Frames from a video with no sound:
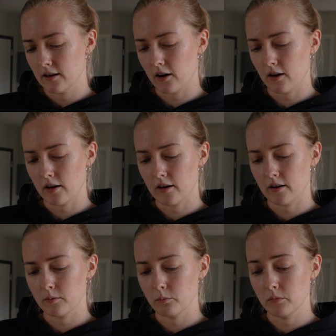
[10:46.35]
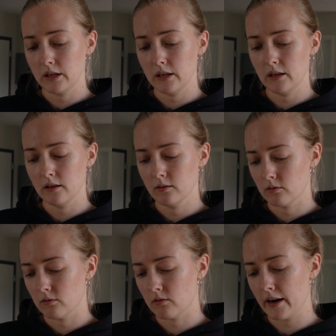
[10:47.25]
are me
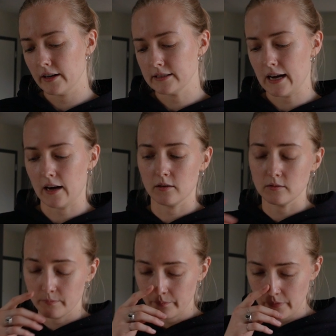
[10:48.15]
writing down